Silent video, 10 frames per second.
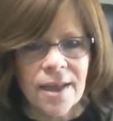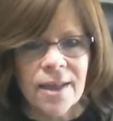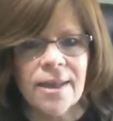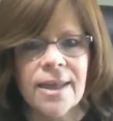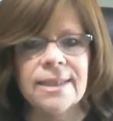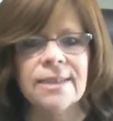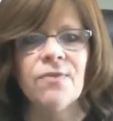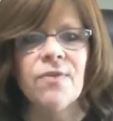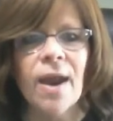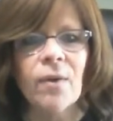This
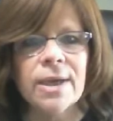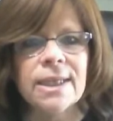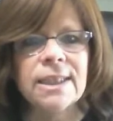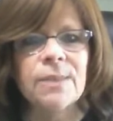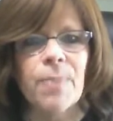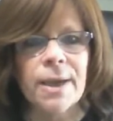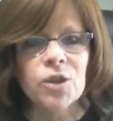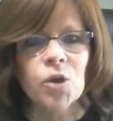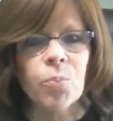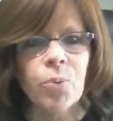very
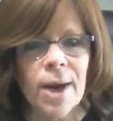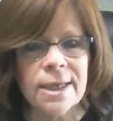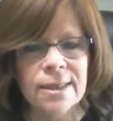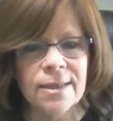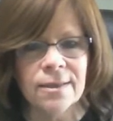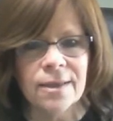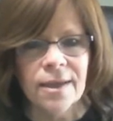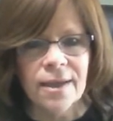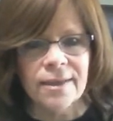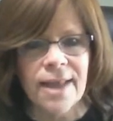special present
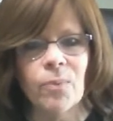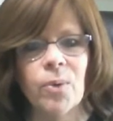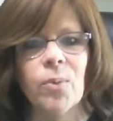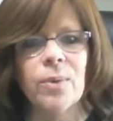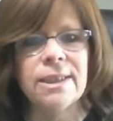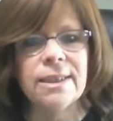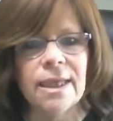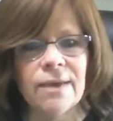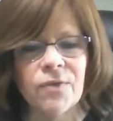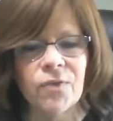that we
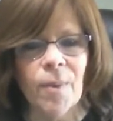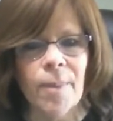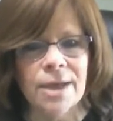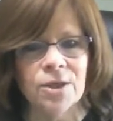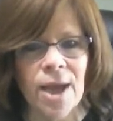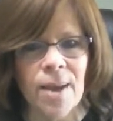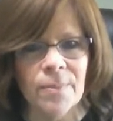received from Hashem.